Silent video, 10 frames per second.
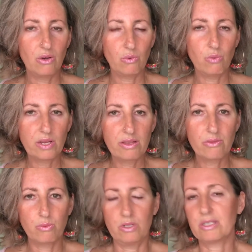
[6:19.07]

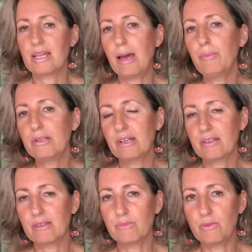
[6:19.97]
with what's happening
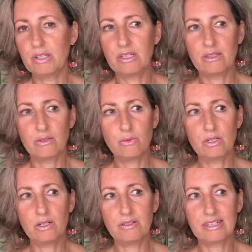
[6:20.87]
at the moment in the world?